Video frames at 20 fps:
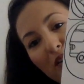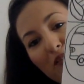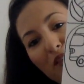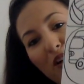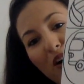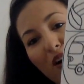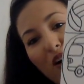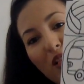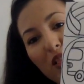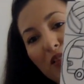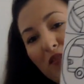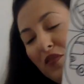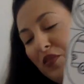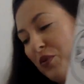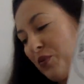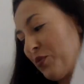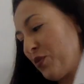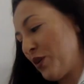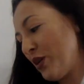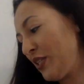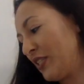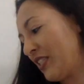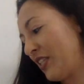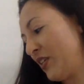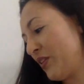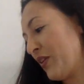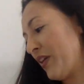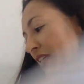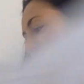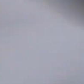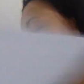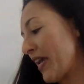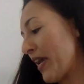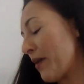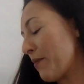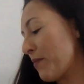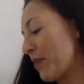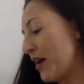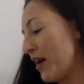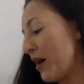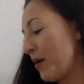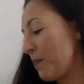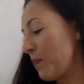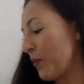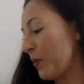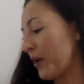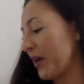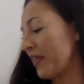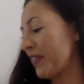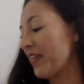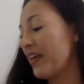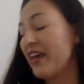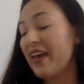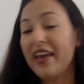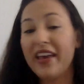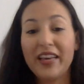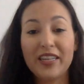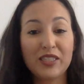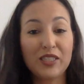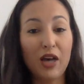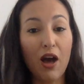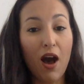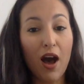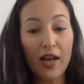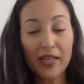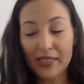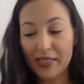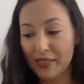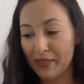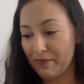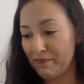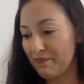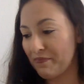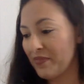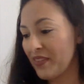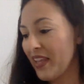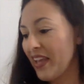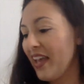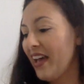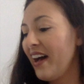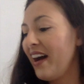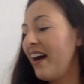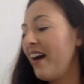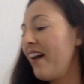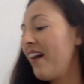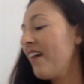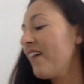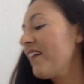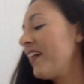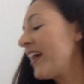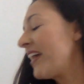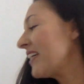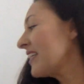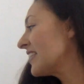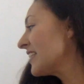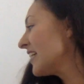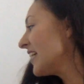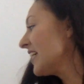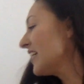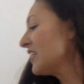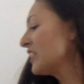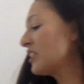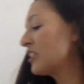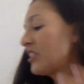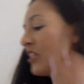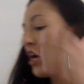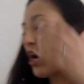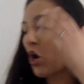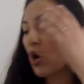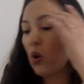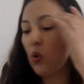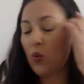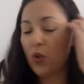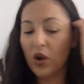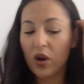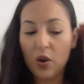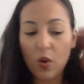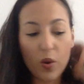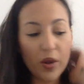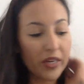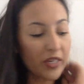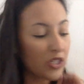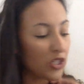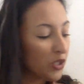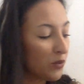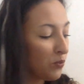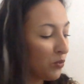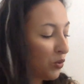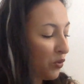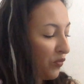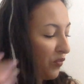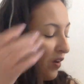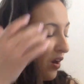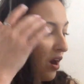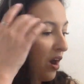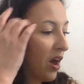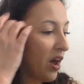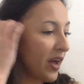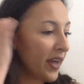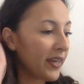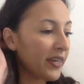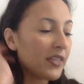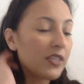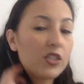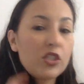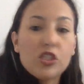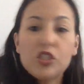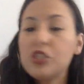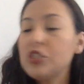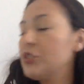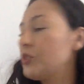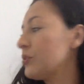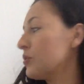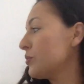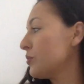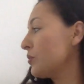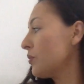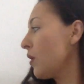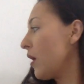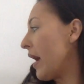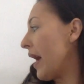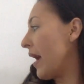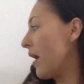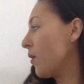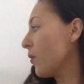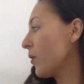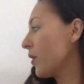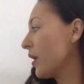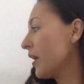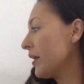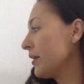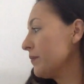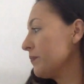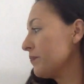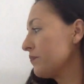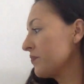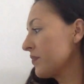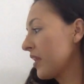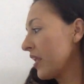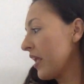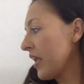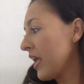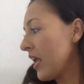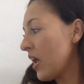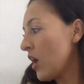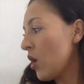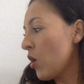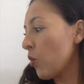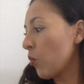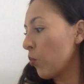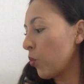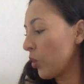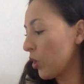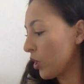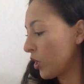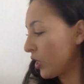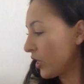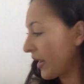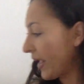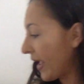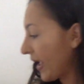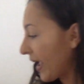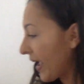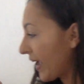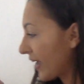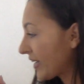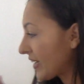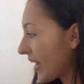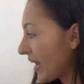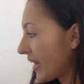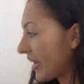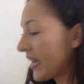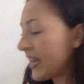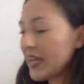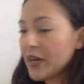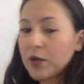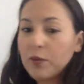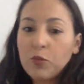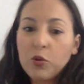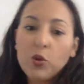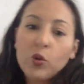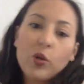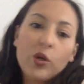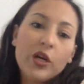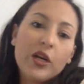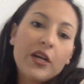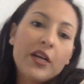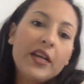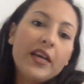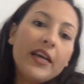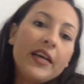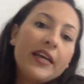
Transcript: of all of the words that you guys came up with. It's awesome. All right, so we're going to move on to our word and letter board.